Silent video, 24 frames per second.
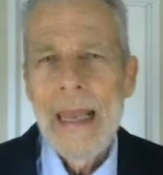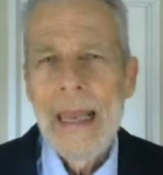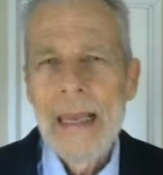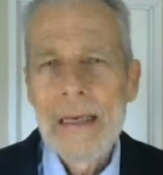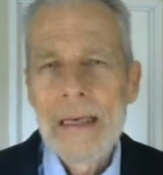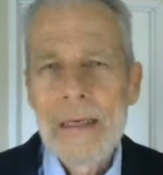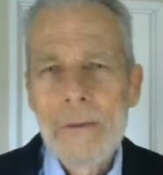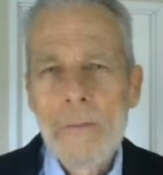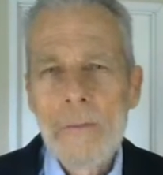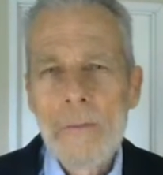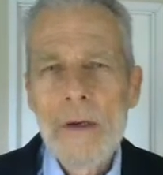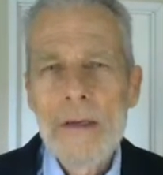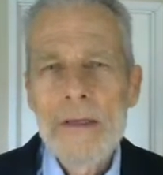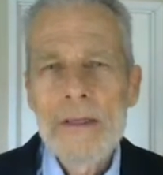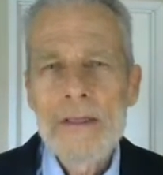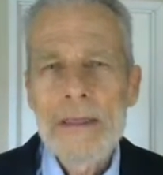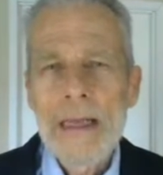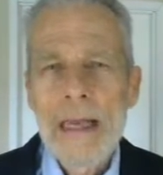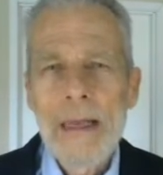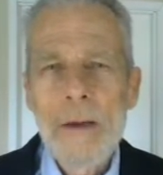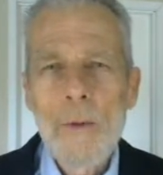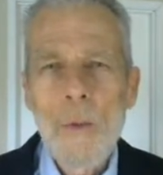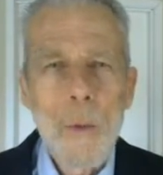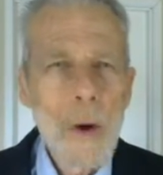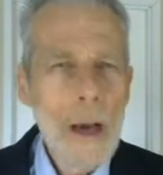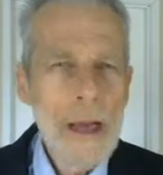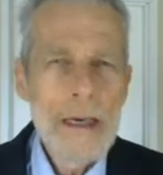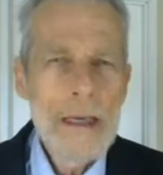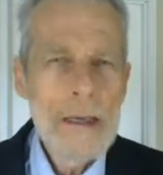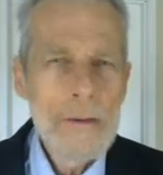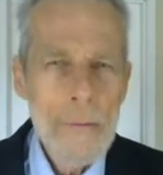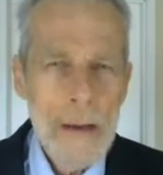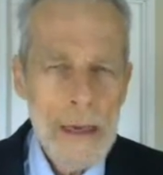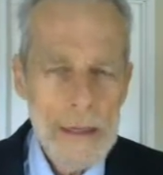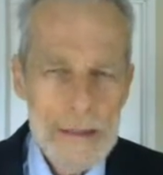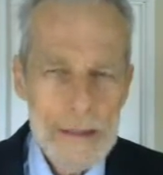and it was a
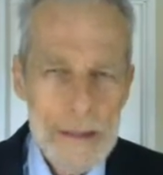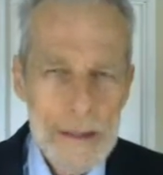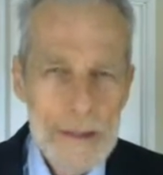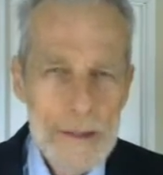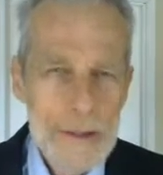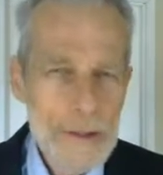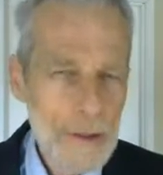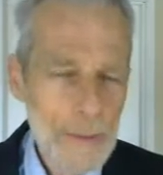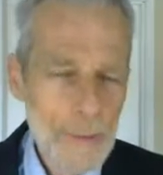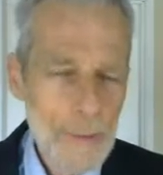wedding message.